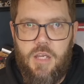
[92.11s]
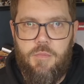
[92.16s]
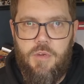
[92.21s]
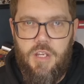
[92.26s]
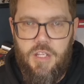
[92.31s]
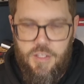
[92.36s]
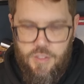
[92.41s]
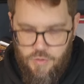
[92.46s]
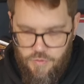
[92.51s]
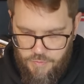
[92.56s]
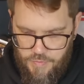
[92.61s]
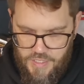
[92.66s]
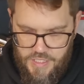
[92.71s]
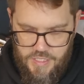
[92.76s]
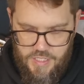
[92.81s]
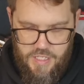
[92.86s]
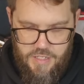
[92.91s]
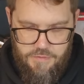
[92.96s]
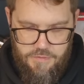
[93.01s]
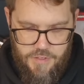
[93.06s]
I'm going to deal from this
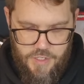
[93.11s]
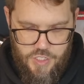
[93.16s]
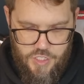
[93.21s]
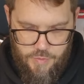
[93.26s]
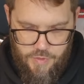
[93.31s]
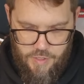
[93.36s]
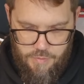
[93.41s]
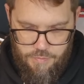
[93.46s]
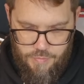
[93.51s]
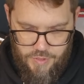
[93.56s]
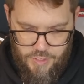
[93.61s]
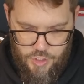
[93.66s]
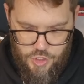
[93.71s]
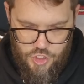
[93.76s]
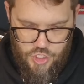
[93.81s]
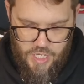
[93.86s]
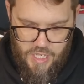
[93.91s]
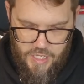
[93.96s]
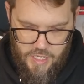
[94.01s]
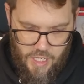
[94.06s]
side first. I'm going to put the
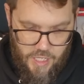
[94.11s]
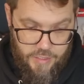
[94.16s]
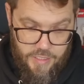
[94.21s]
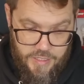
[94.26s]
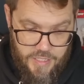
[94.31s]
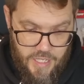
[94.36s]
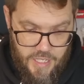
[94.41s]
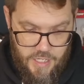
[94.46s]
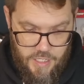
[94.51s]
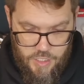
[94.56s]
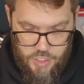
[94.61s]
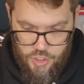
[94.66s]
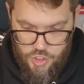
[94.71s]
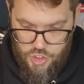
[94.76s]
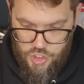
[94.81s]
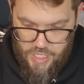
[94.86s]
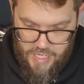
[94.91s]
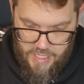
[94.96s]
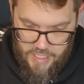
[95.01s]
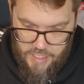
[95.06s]
jack out of 10,
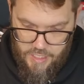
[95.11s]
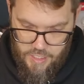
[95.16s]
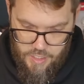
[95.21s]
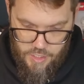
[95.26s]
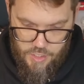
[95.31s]
jack,